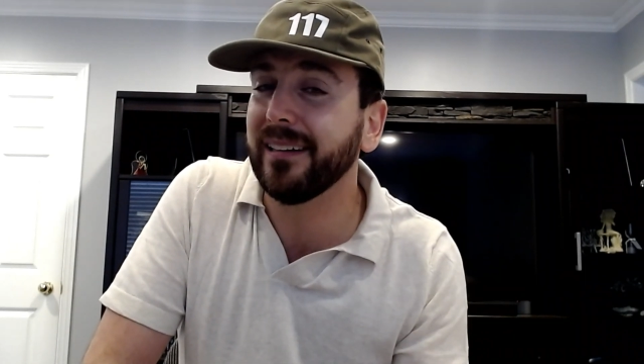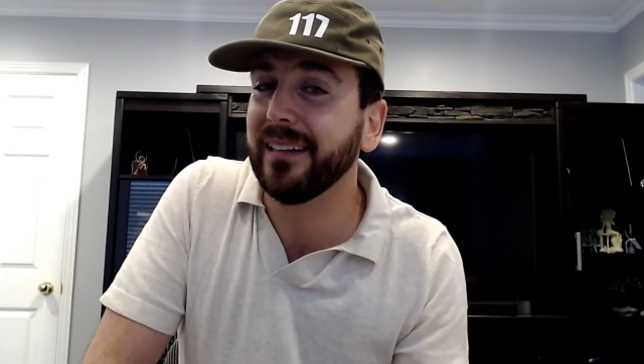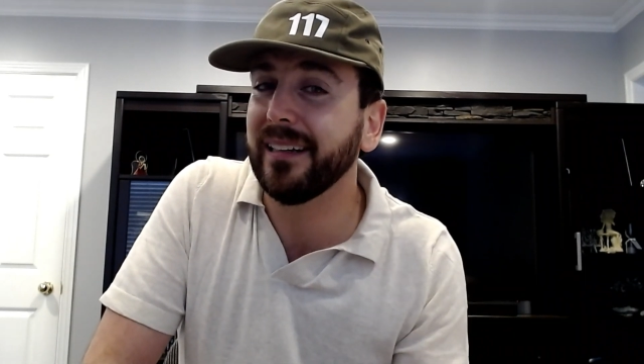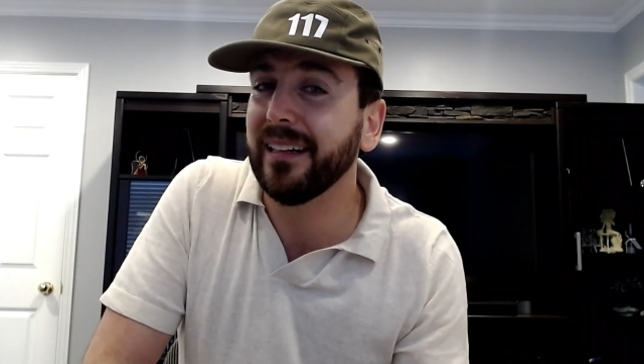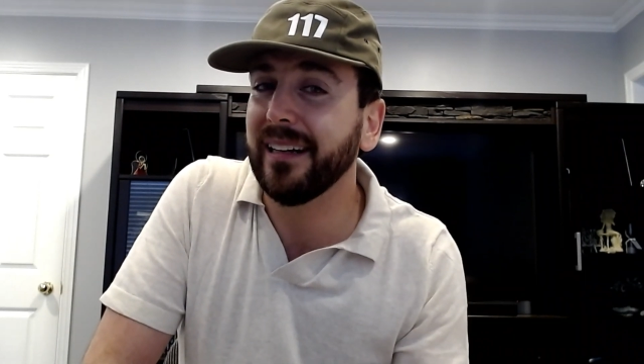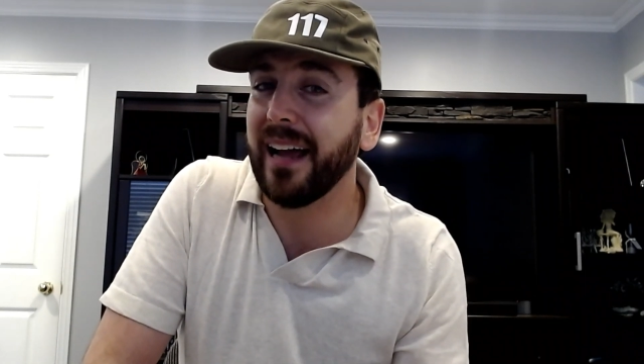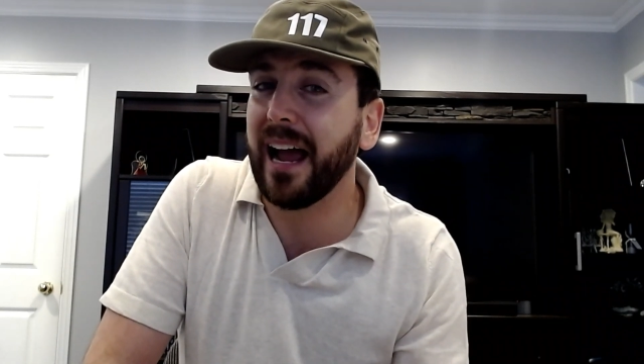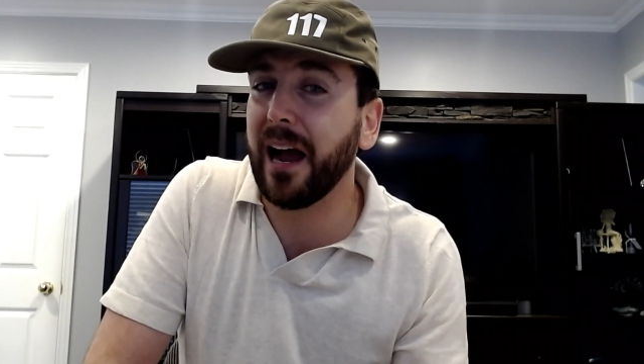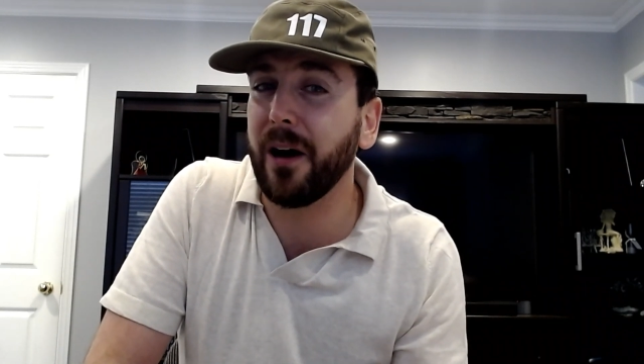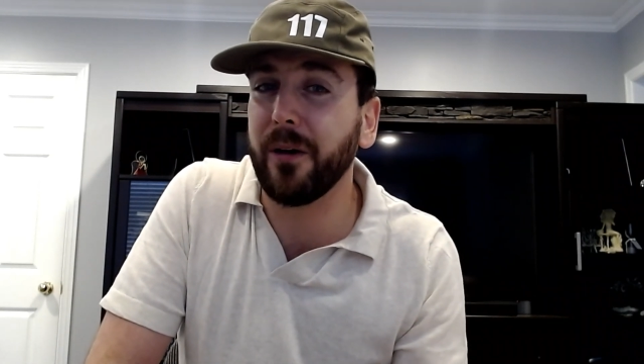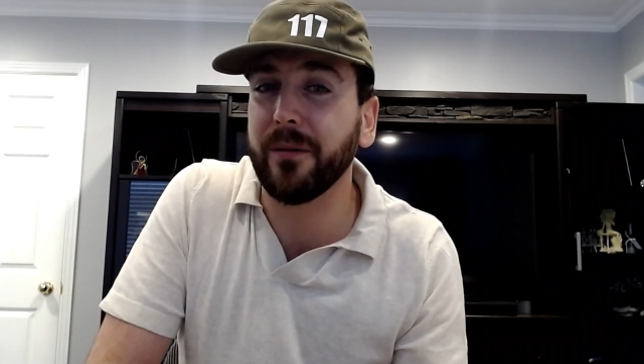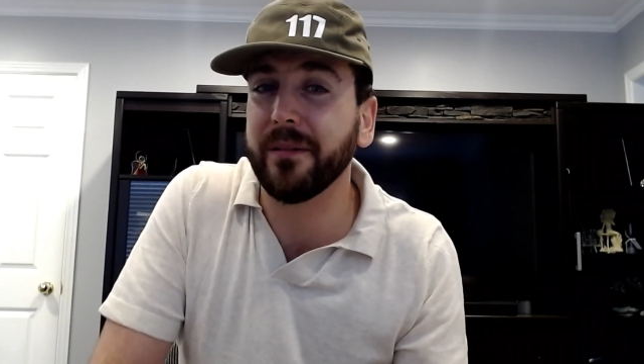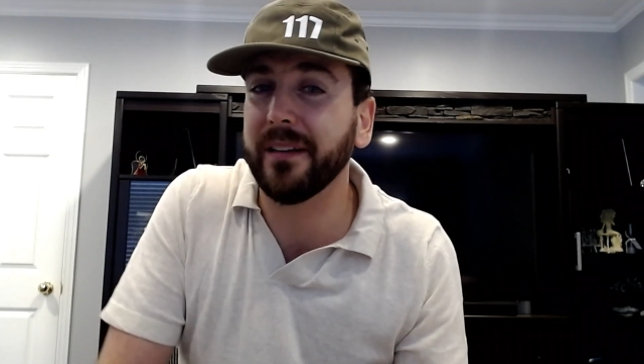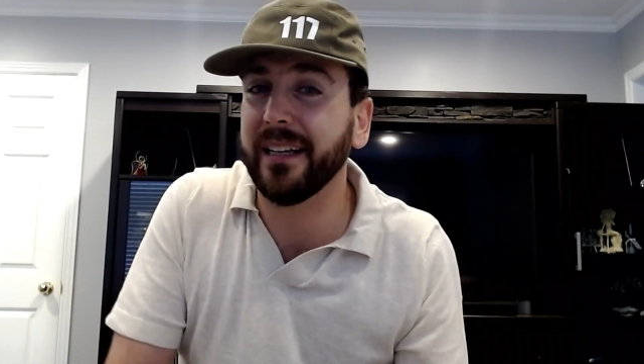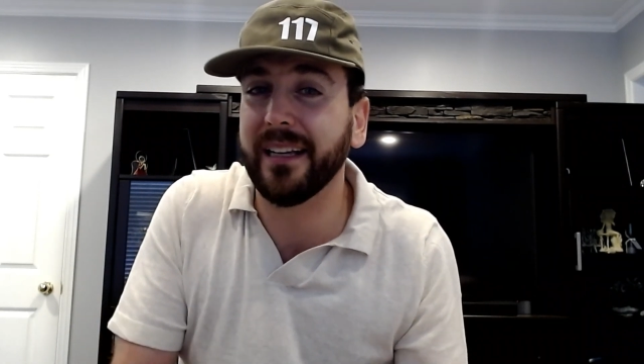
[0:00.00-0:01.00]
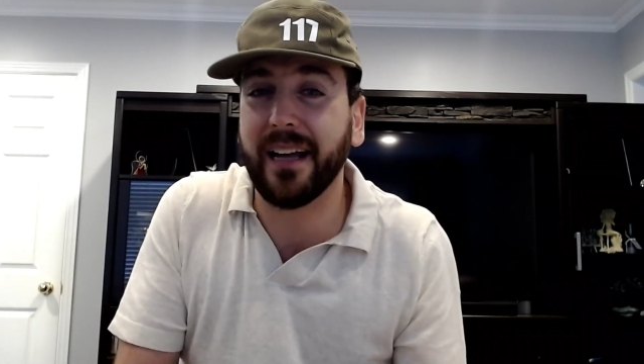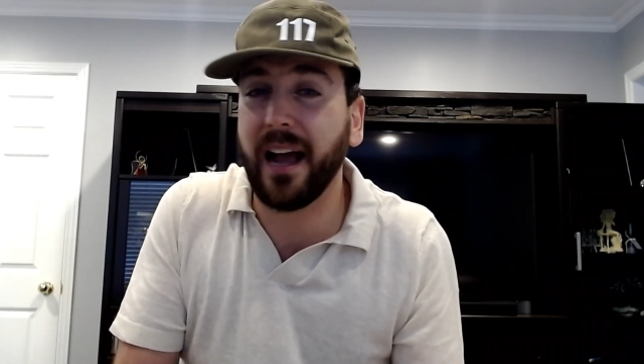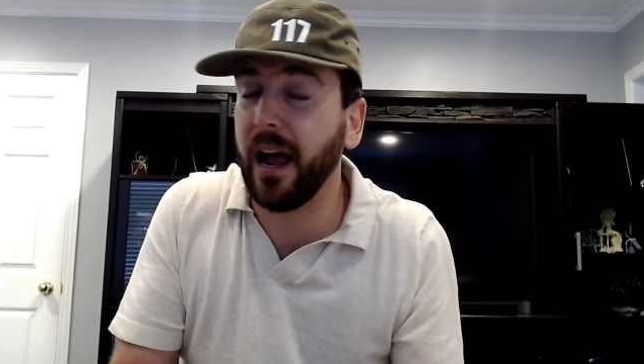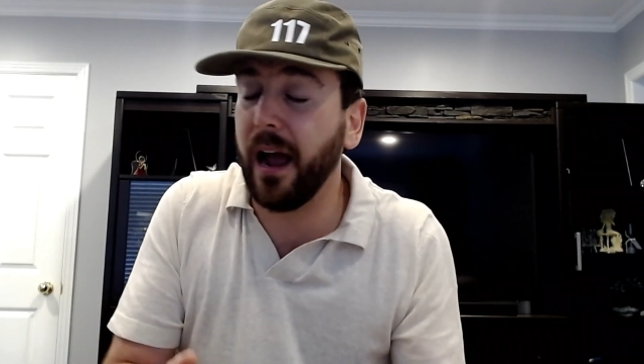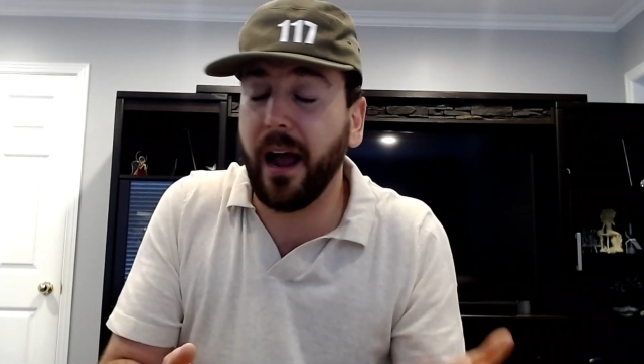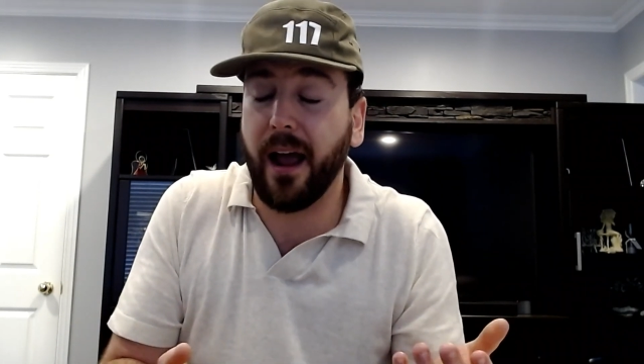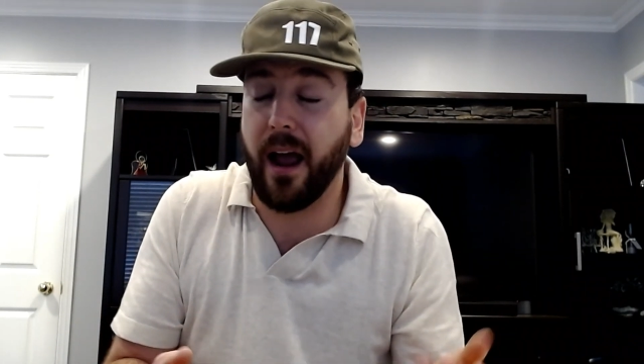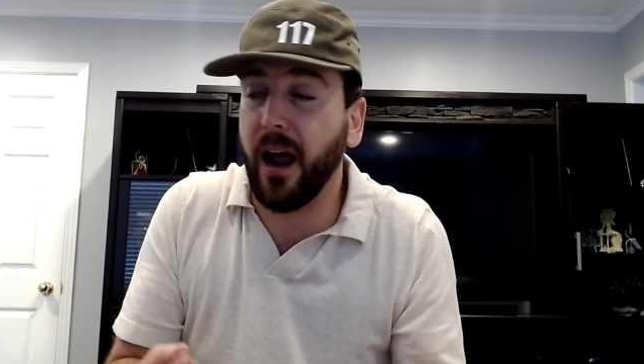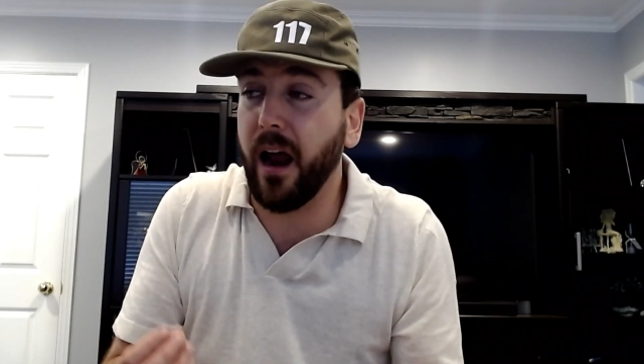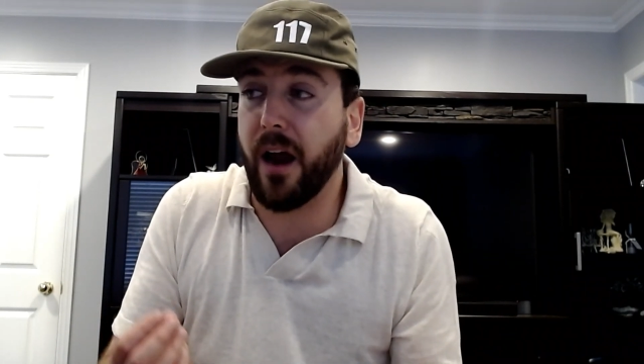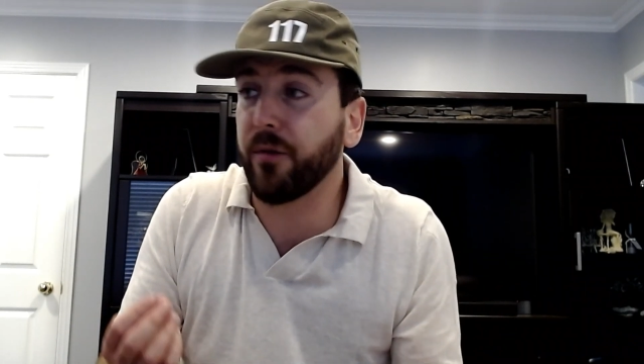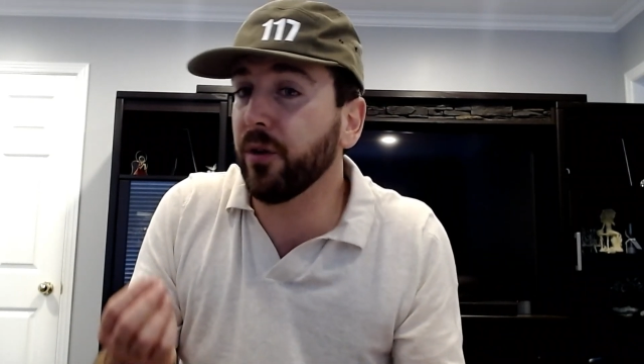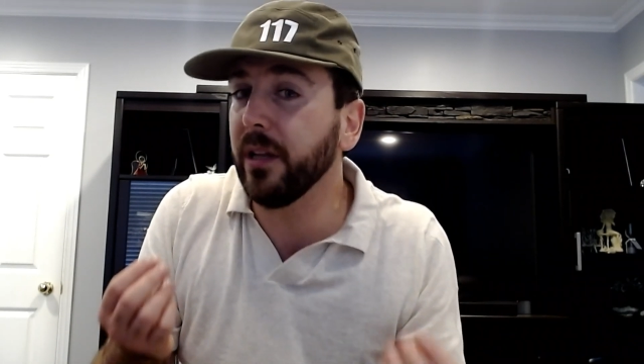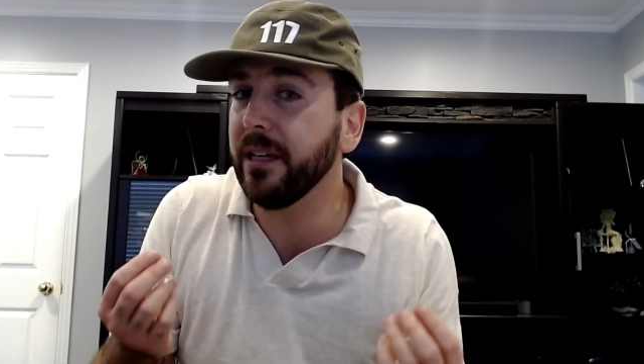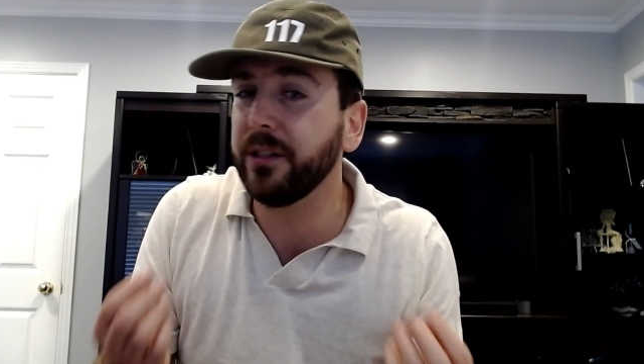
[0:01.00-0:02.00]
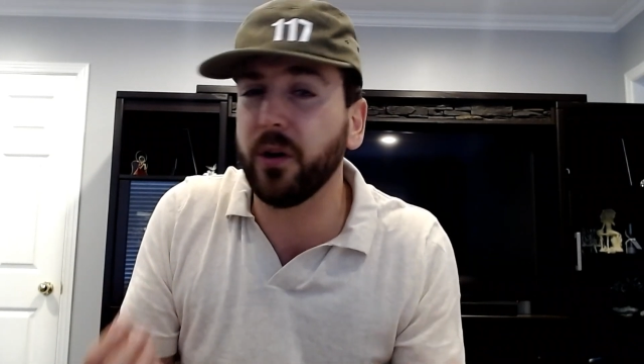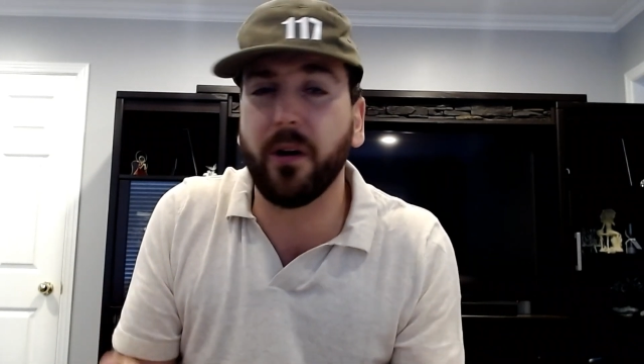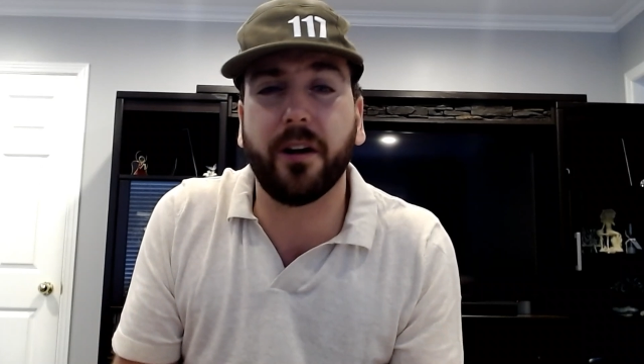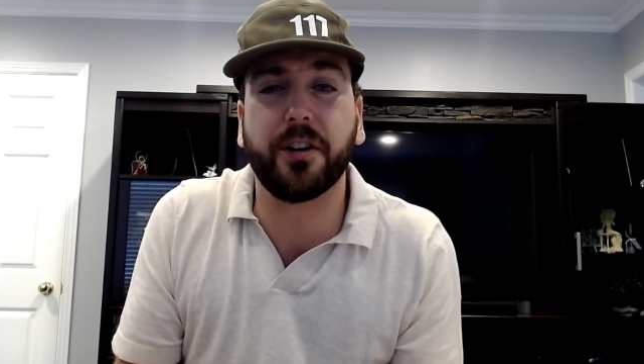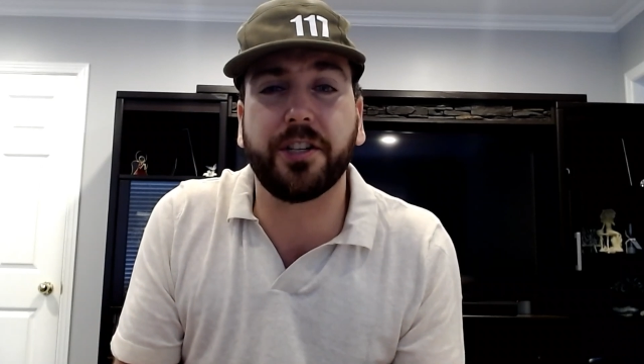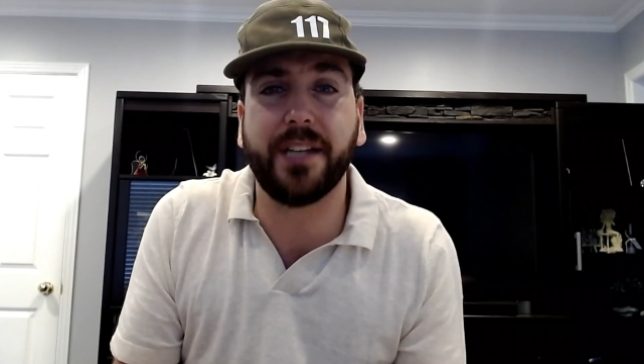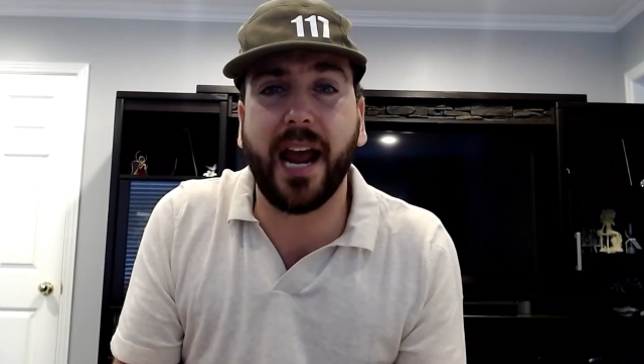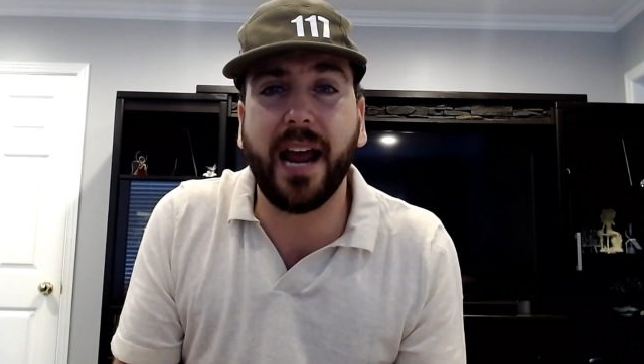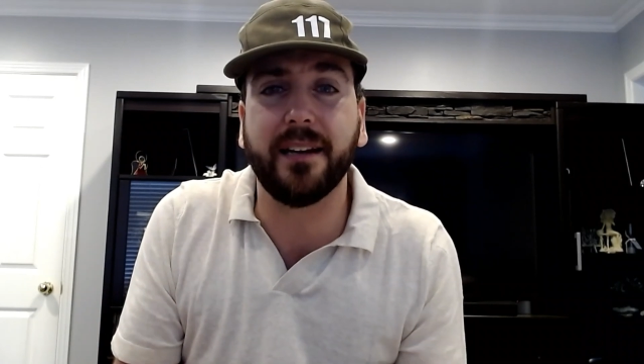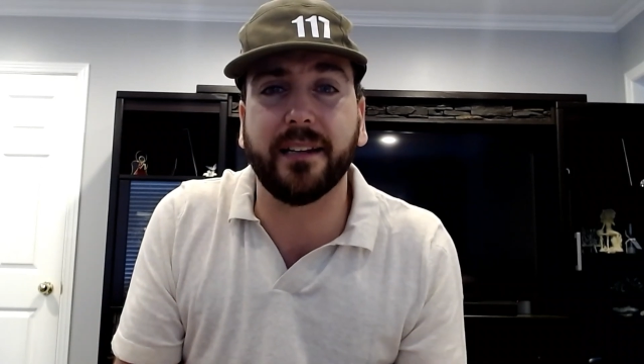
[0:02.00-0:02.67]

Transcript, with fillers: how uh, I really don't understand it.